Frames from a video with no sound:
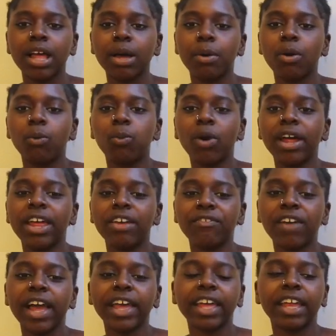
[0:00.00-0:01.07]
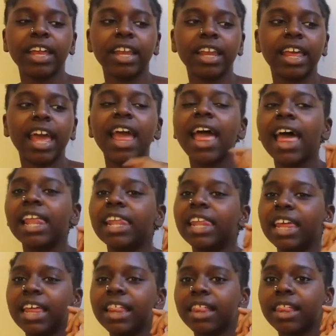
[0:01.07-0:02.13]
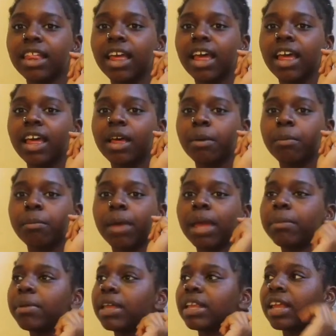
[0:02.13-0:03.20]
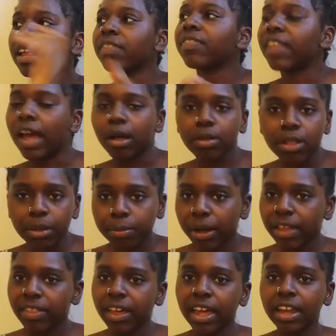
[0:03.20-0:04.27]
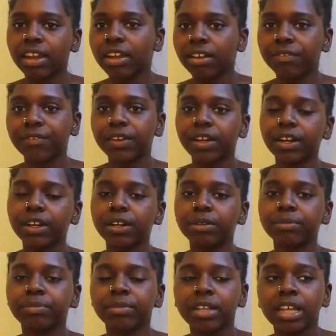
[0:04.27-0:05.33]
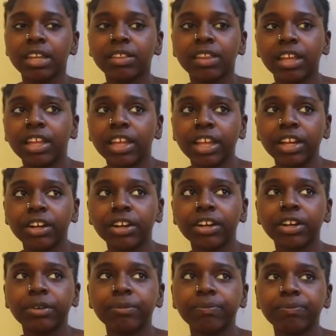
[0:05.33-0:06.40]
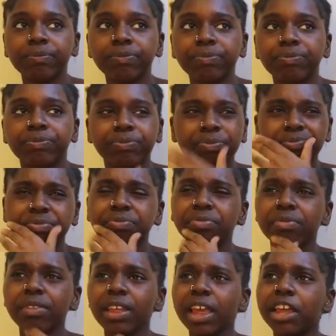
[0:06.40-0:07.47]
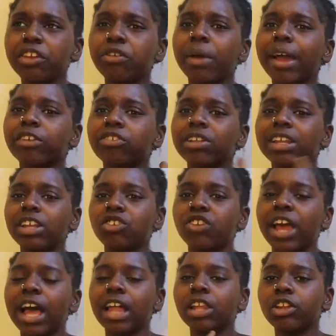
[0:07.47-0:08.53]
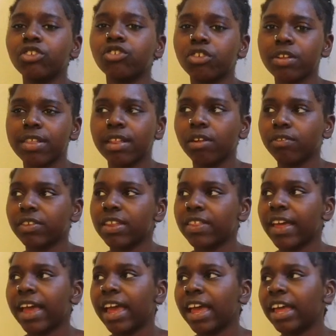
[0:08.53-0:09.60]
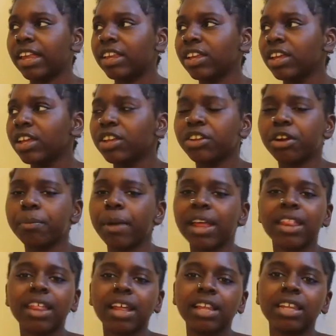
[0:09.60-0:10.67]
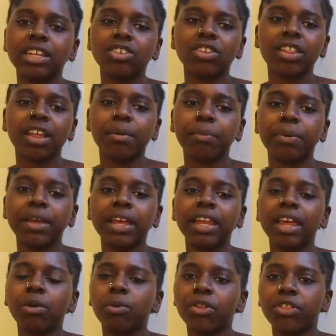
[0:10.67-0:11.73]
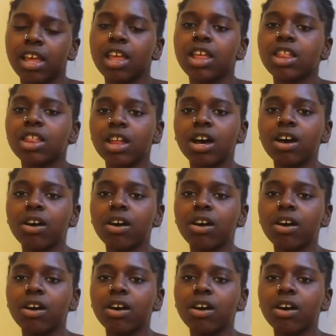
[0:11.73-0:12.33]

what if I can get at least maybe 10,000 by the end of the year, and you actually challenge yourself to that and you're basically just competing with. So,